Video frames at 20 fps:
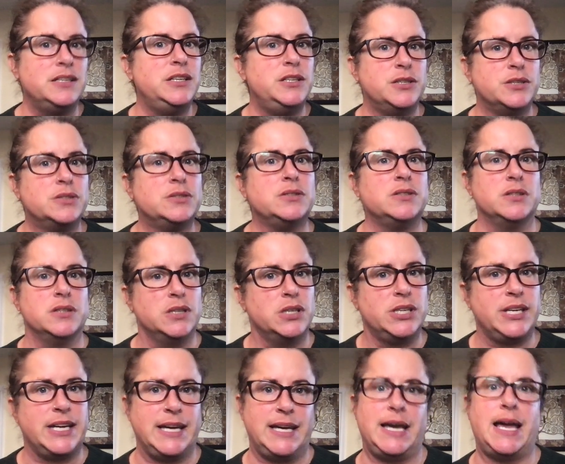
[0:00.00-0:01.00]
you're
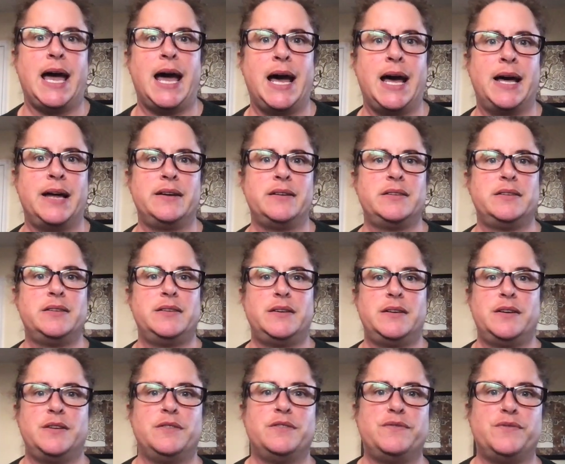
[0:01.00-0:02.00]
looking at
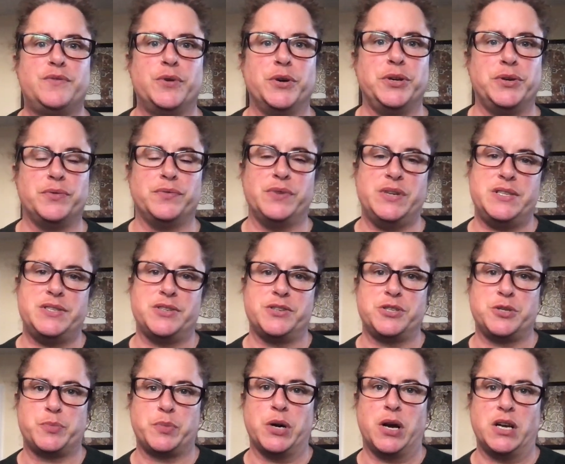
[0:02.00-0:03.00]
for your research
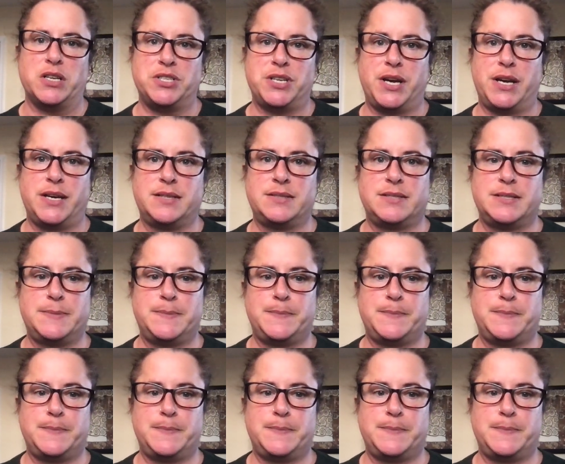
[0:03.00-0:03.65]
project.